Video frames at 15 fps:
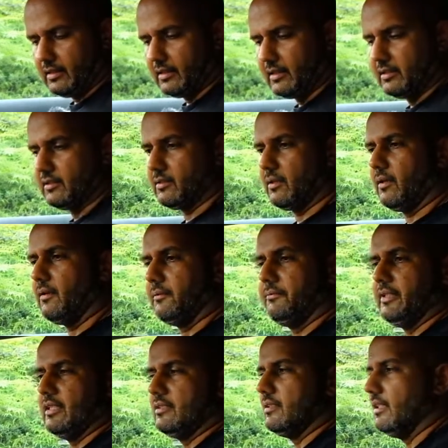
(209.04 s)
is
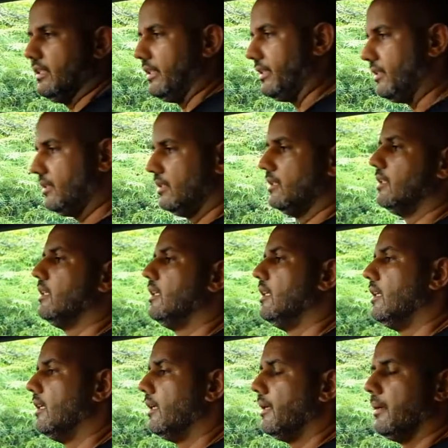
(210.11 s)
obviously
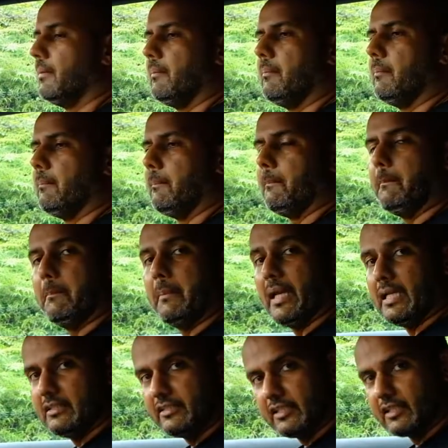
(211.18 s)

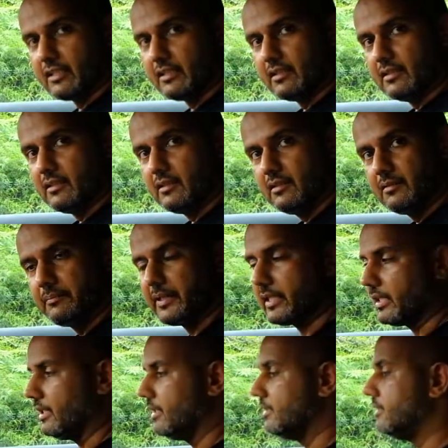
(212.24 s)
magical,
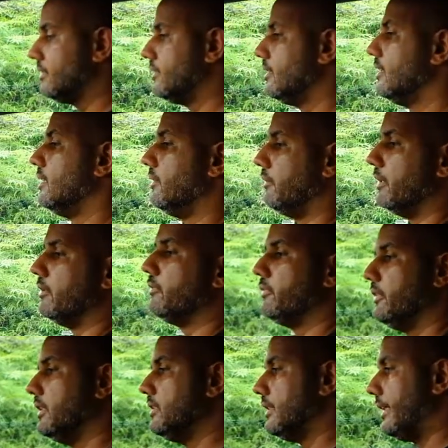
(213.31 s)
because when you
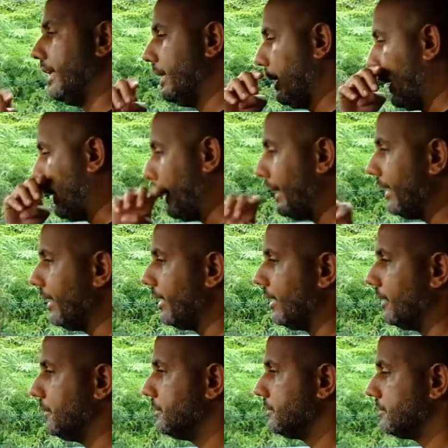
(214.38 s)
first get in here,